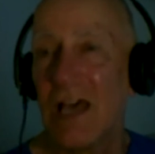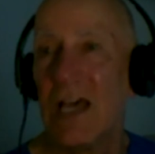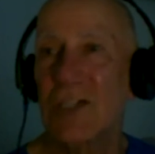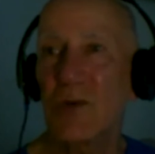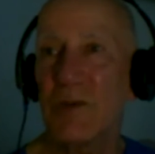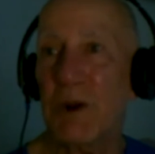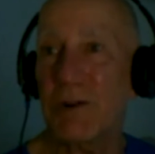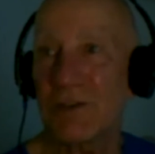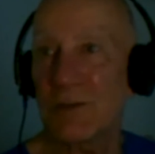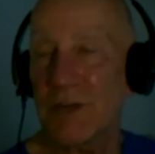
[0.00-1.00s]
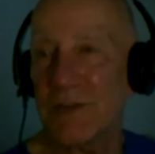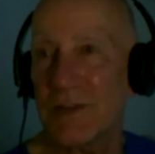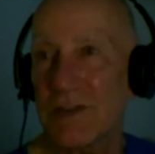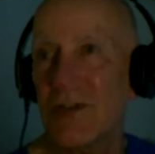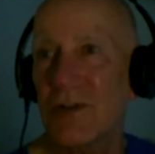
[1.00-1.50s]
So we partnered with
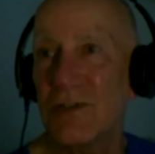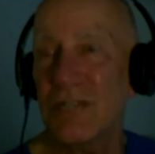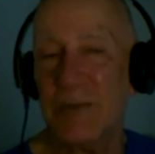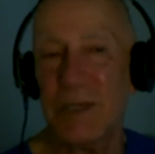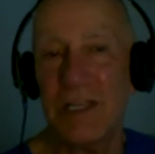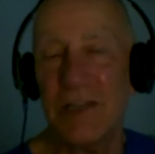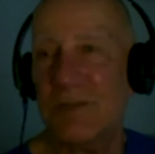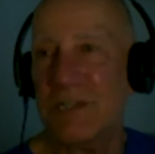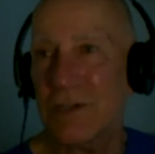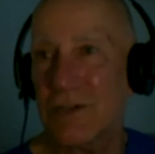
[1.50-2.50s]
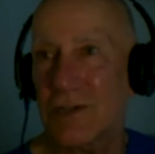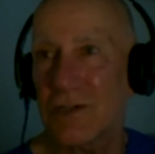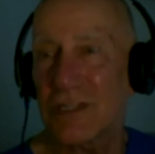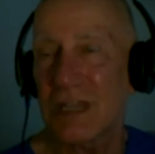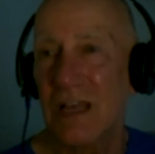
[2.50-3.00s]
two Japanese
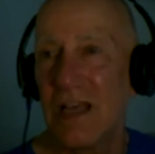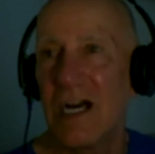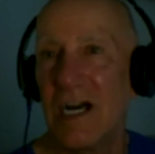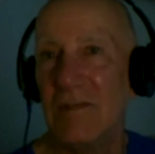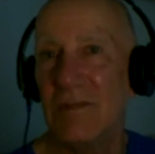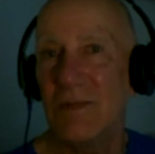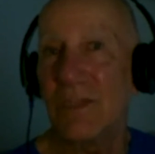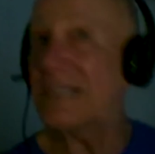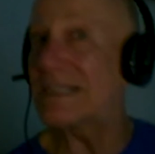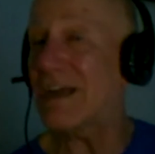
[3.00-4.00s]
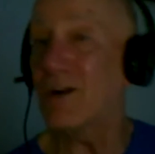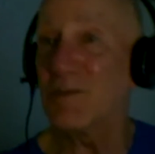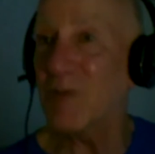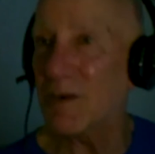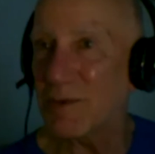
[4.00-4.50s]
researchers um, we didn't tell them
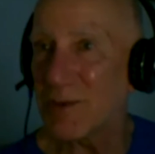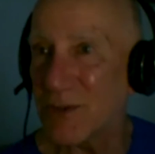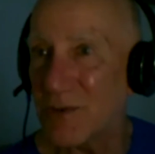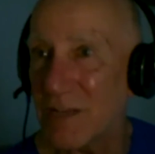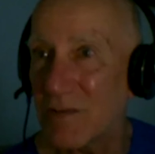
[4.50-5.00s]
what we were doing.